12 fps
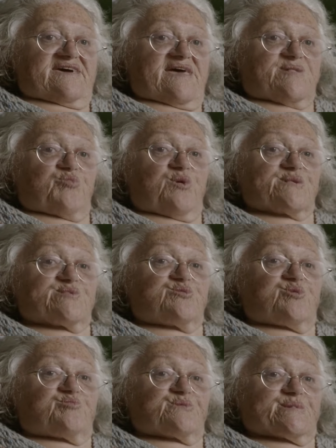It's what's
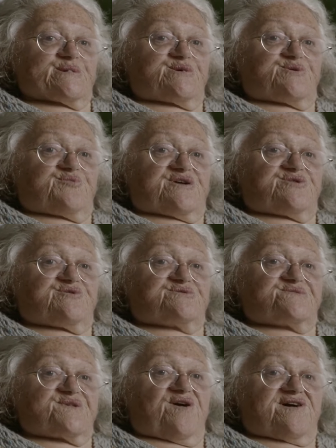normal to you when you're a
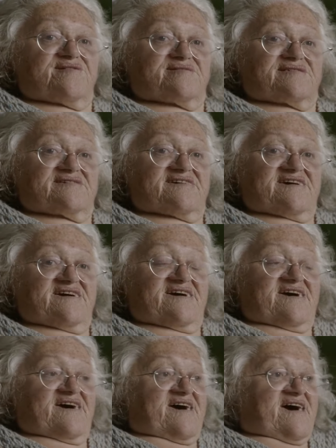child.
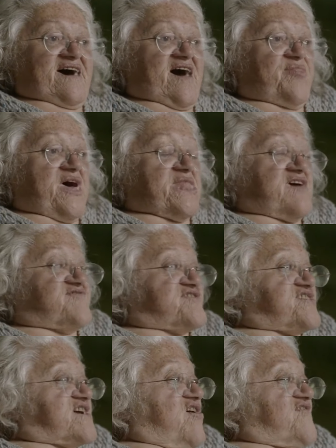And then
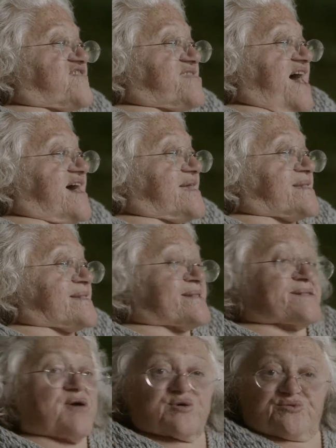everything after that is a
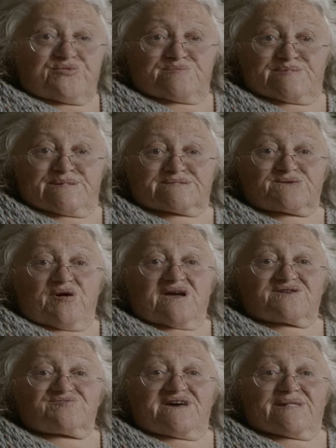struggle to try
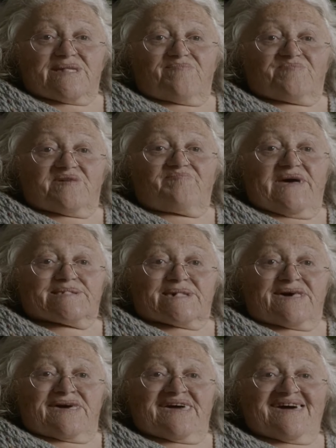and create something
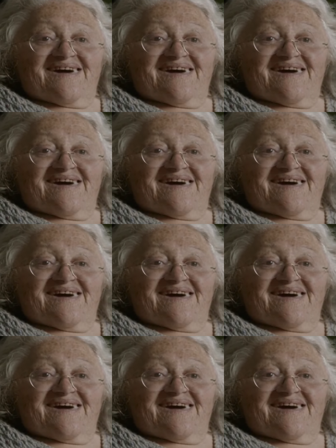better.